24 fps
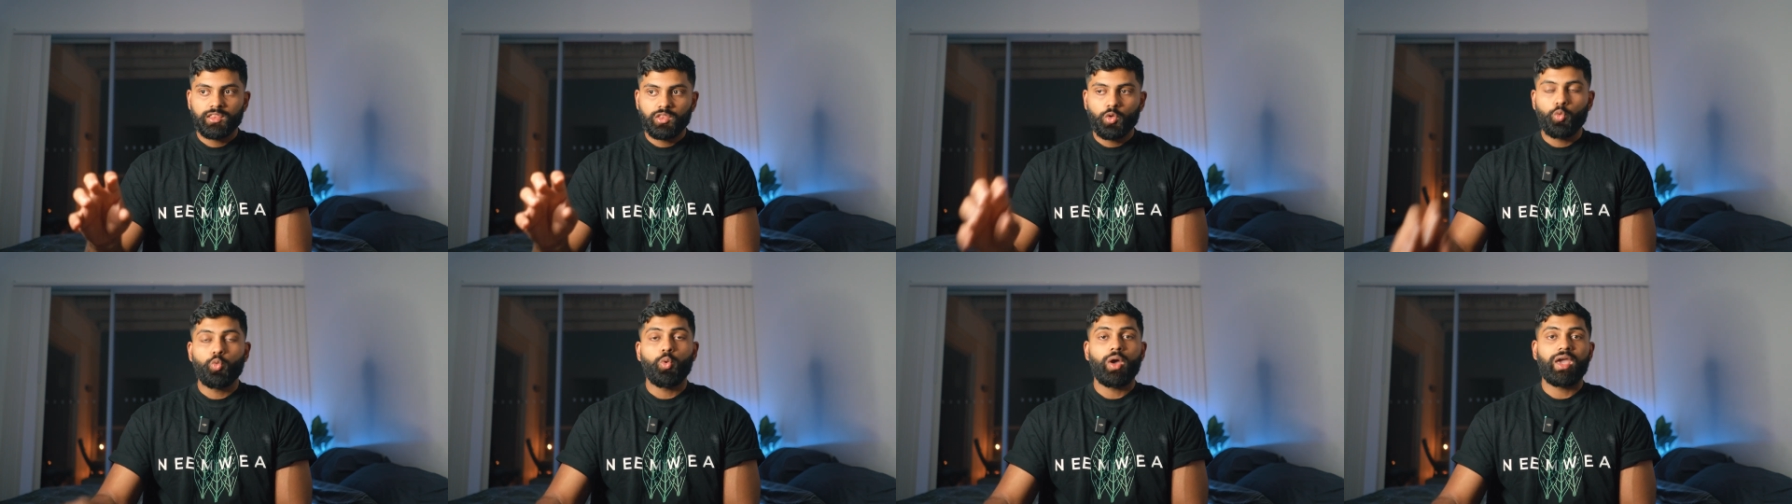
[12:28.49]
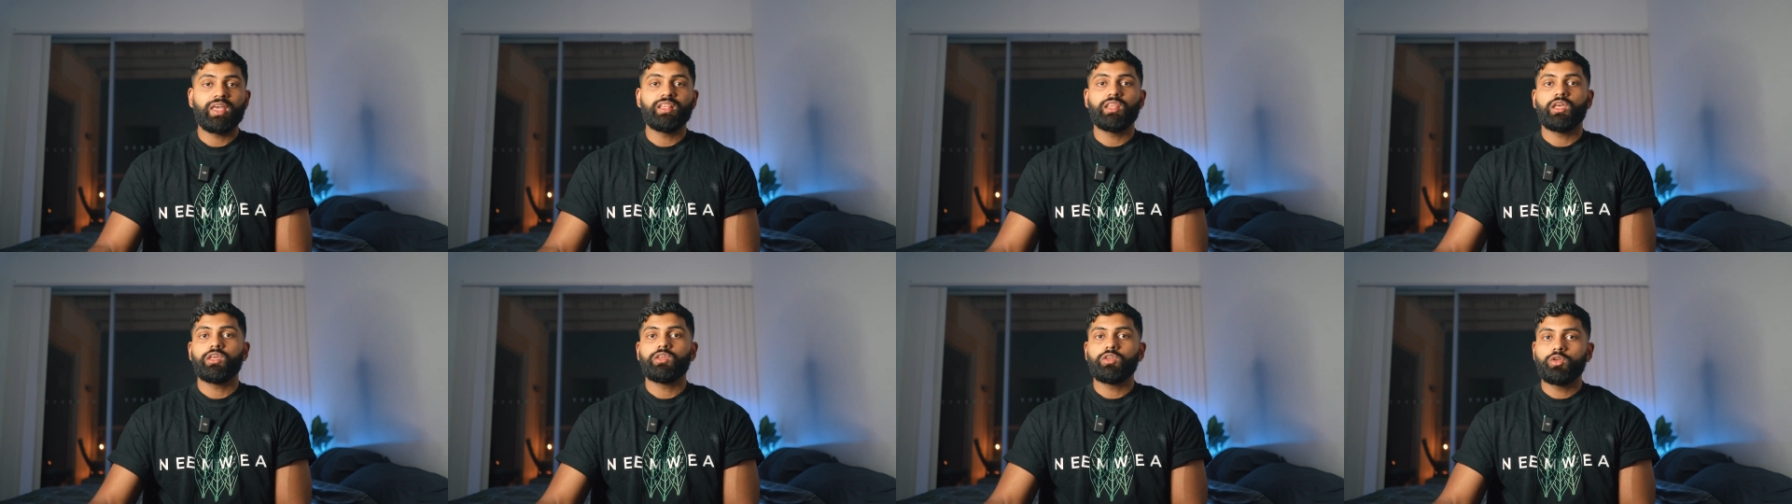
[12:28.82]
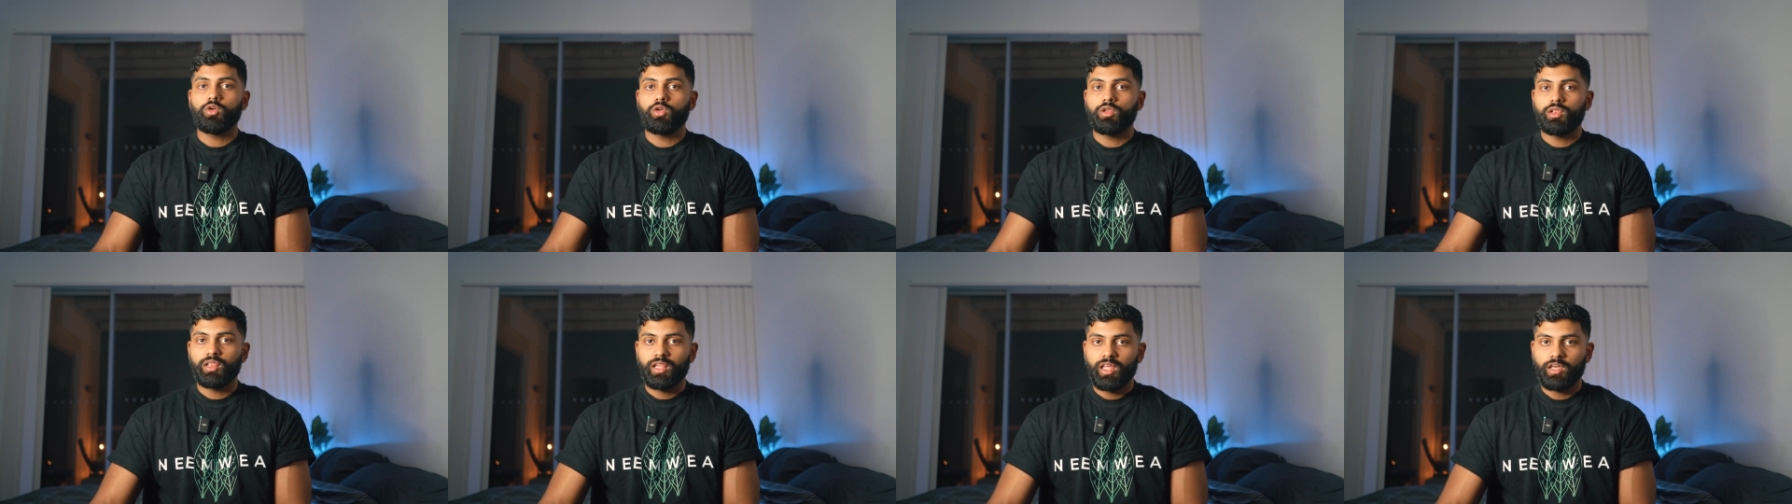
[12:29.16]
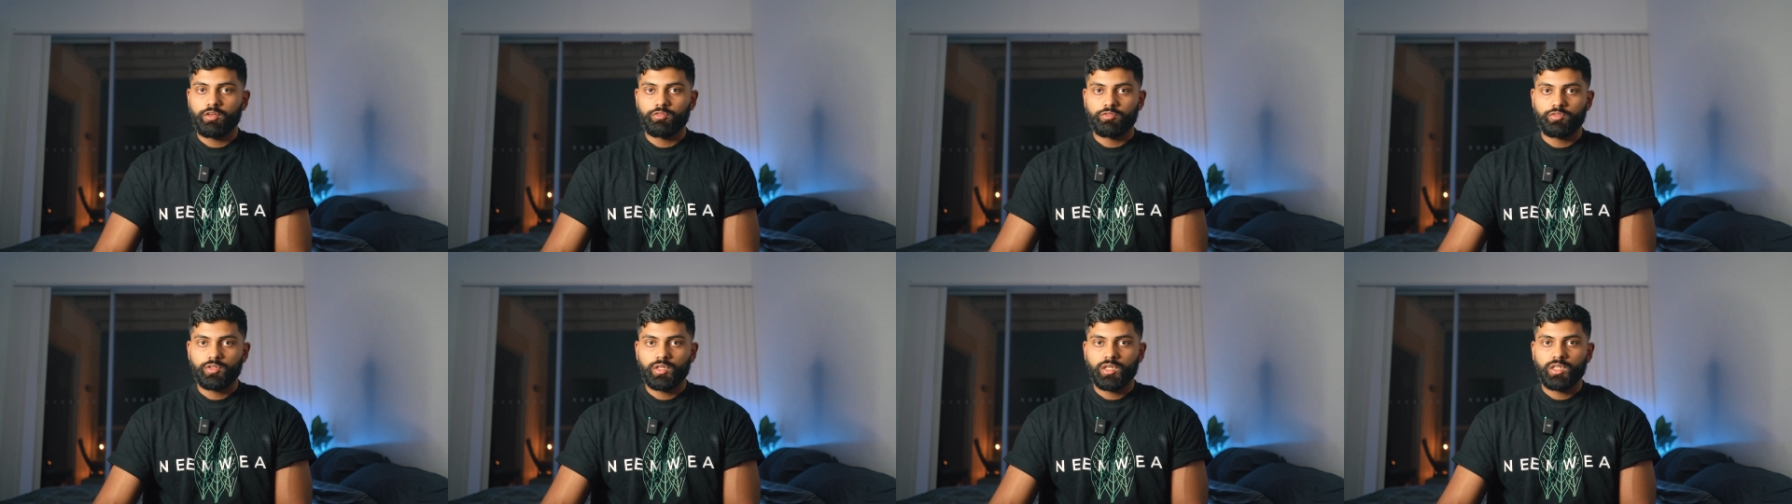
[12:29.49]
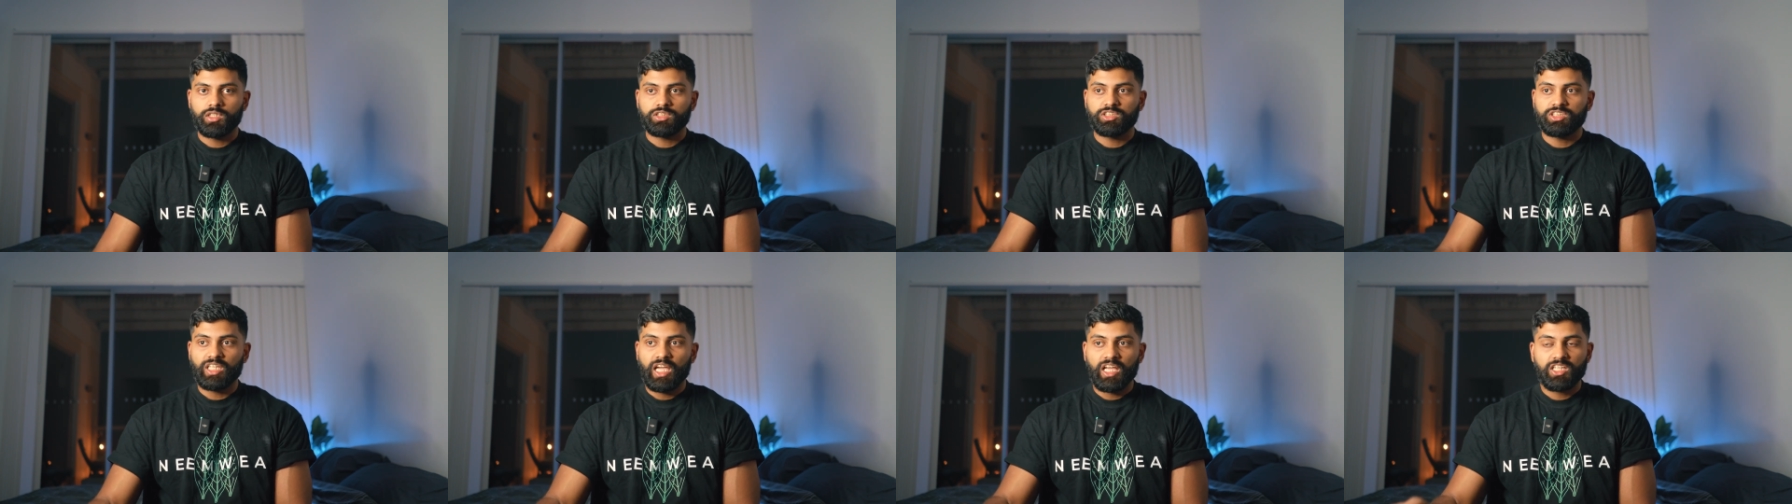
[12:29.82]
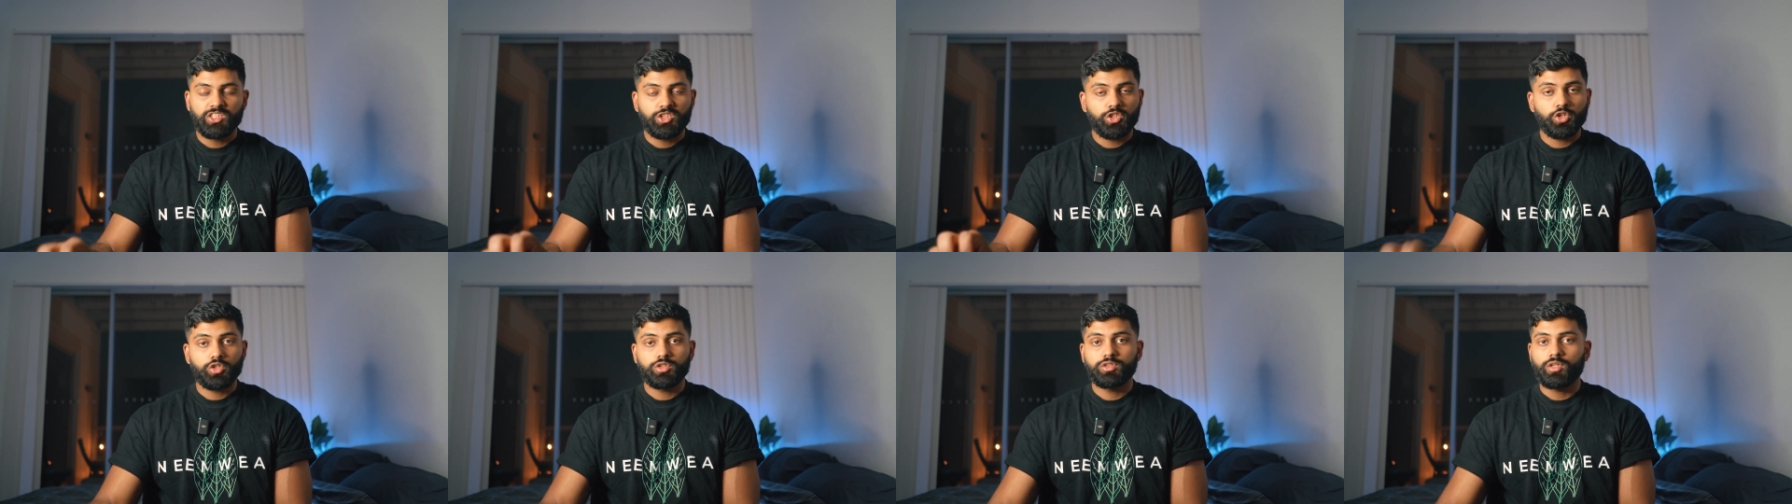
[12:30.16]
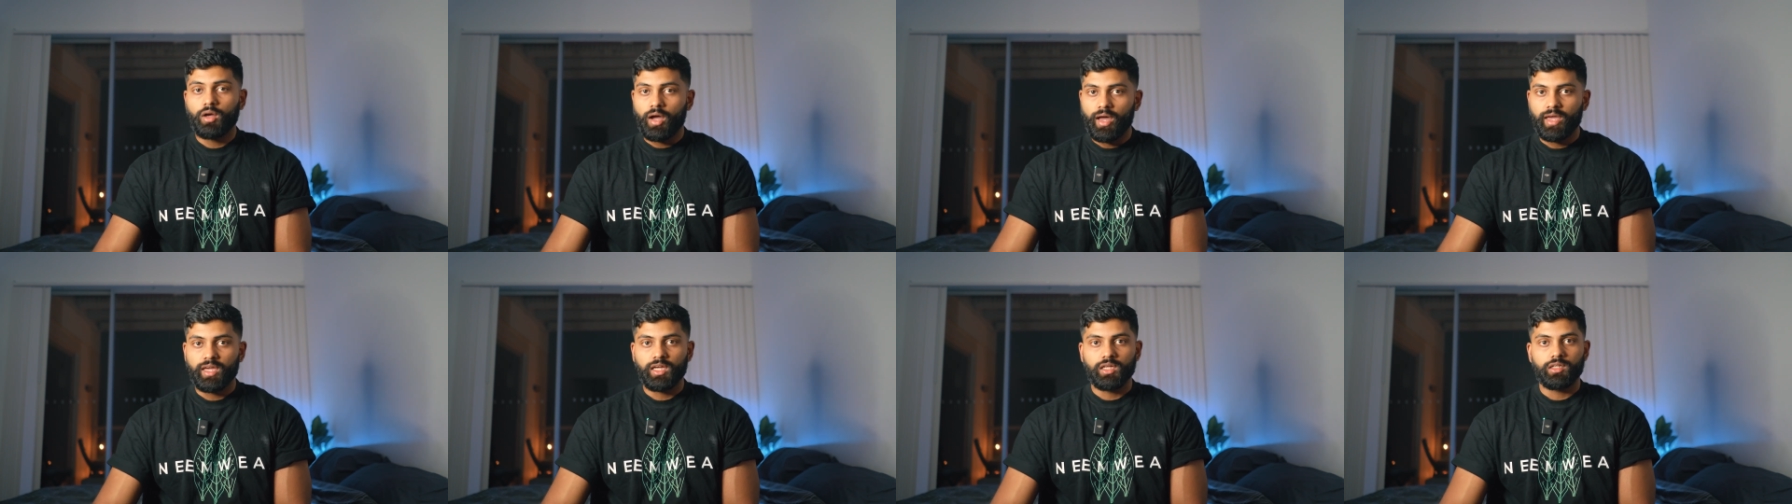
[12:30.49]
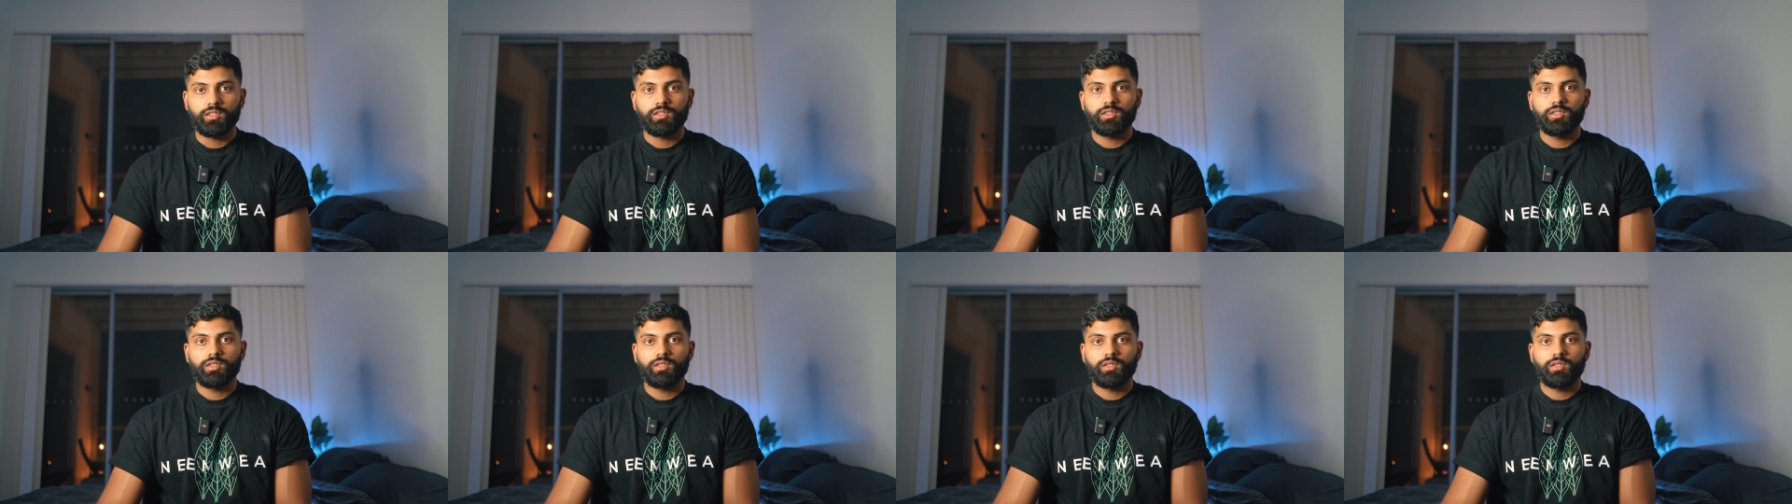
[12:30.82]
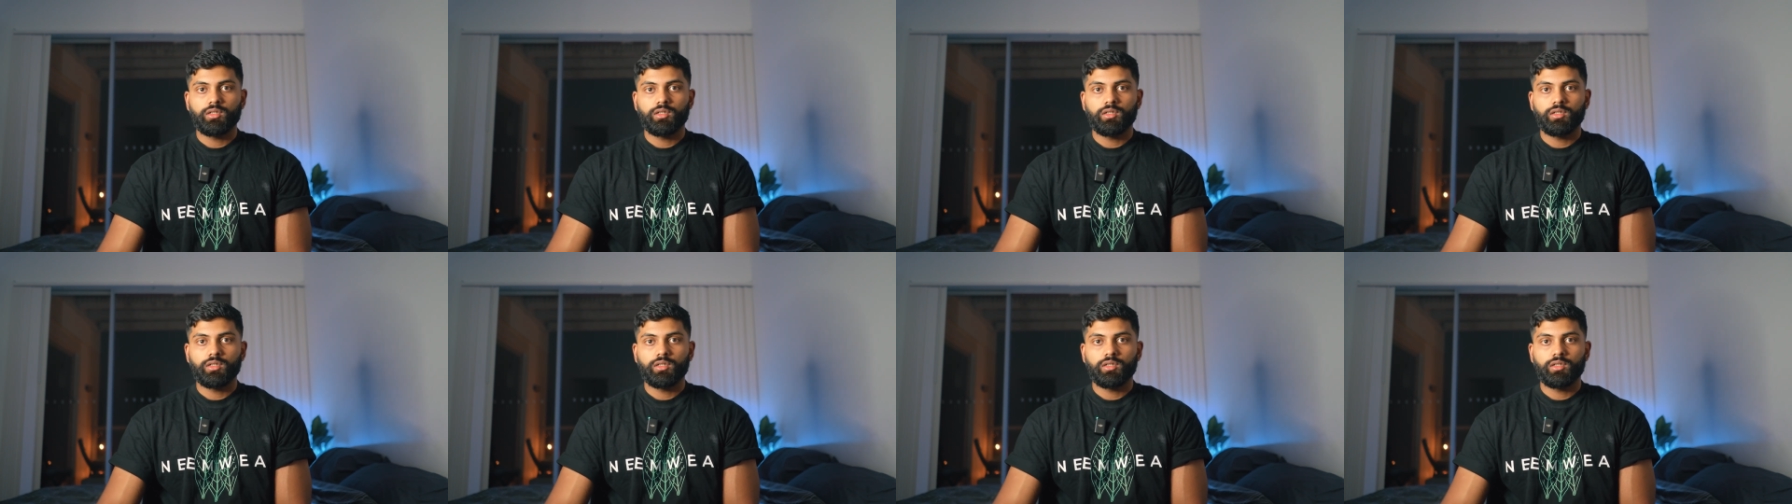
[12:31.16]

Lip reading: the way that you live. Change your diet.